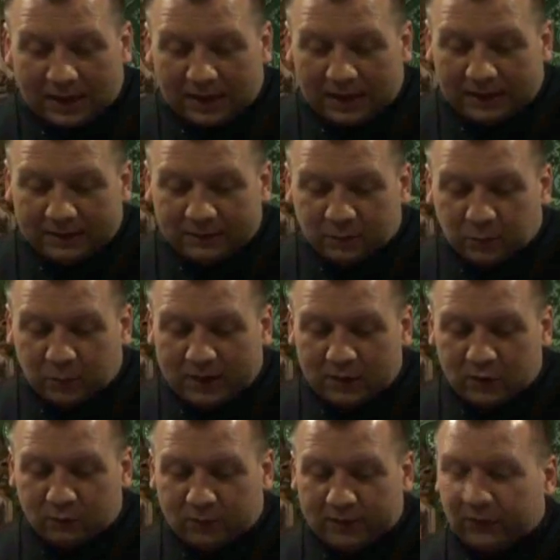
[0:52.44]
and
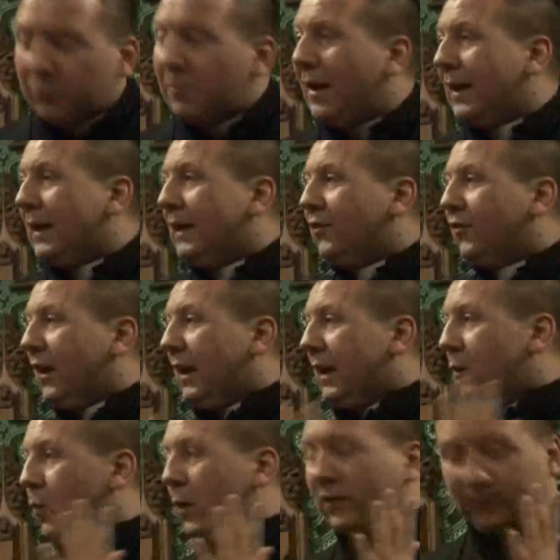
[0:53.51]
when you reach my age,
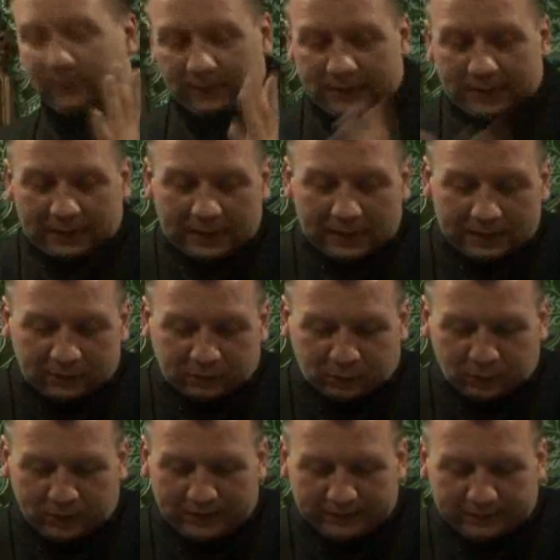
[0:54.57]
any whistling is
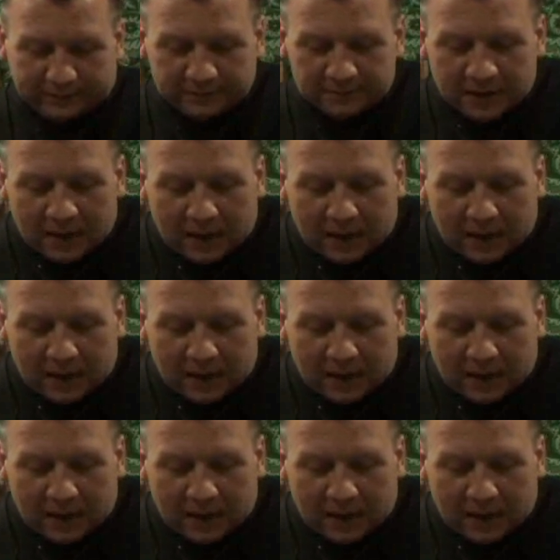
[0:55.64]
great.